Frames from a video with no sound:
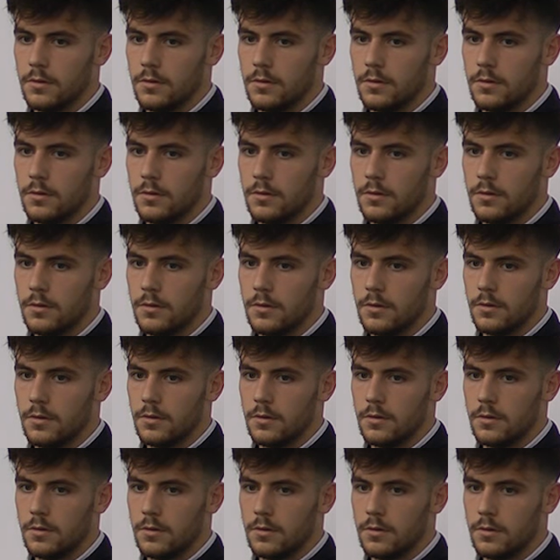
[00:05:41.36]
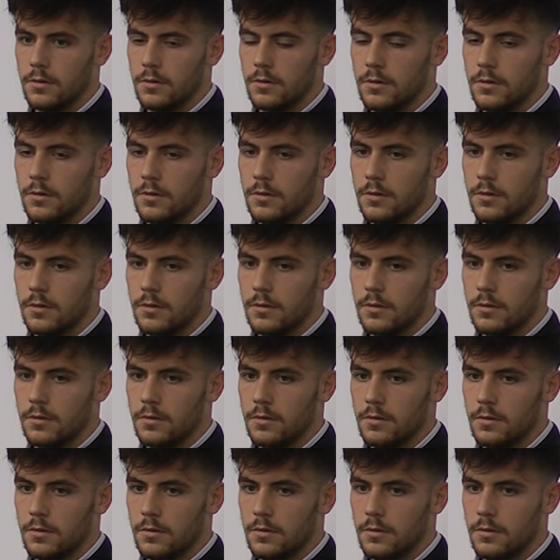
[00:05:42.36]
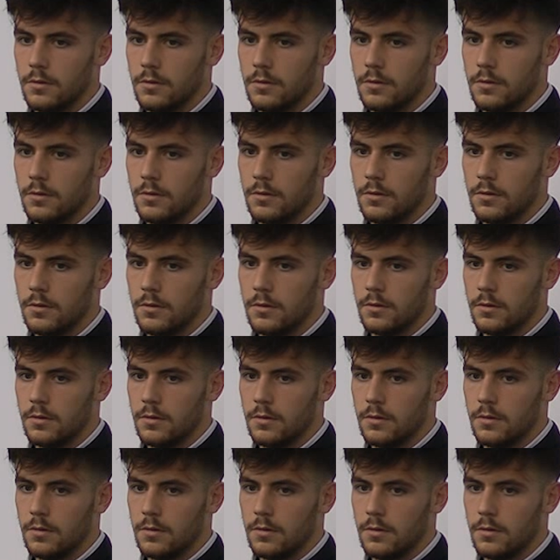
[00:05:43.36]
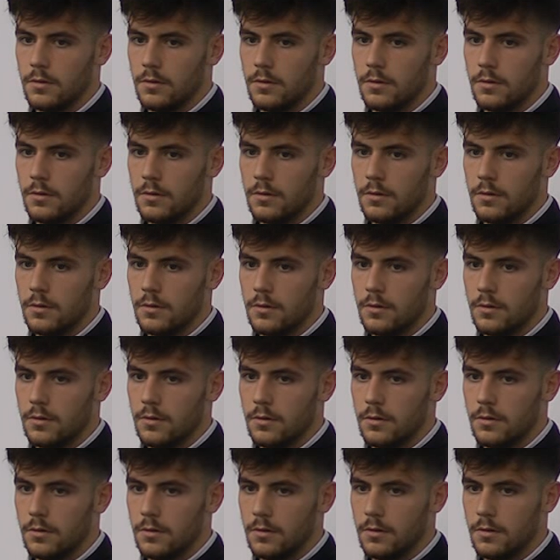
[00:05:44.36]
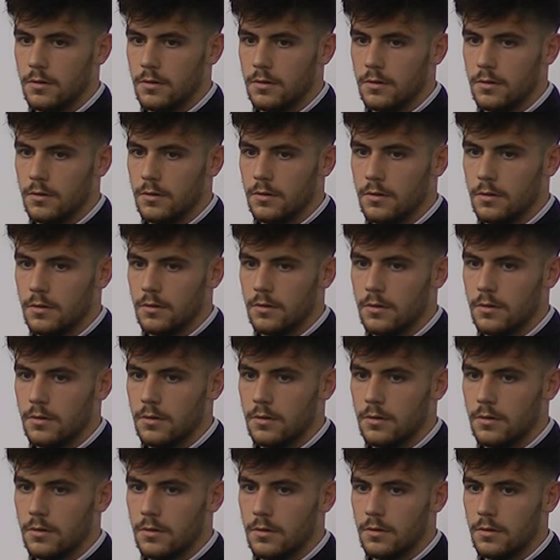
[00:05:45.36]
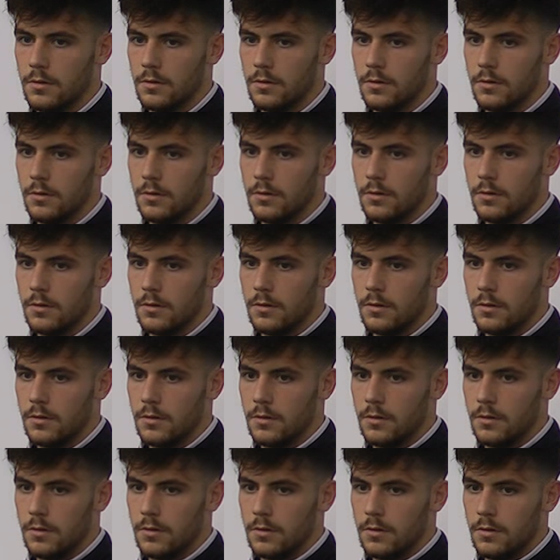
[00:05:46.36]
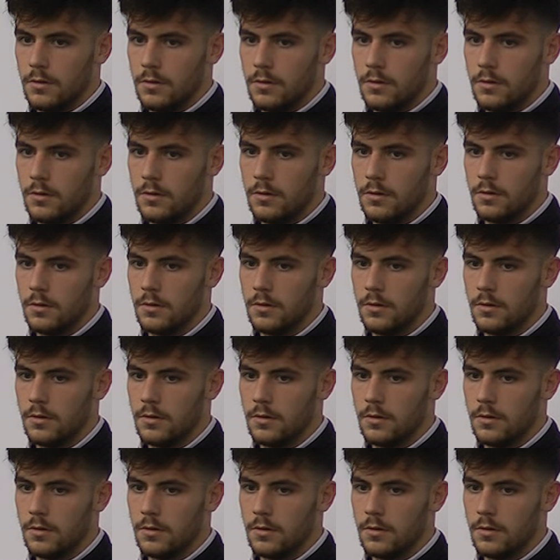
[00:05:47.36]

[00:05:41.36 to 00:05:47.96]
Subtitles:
(silent)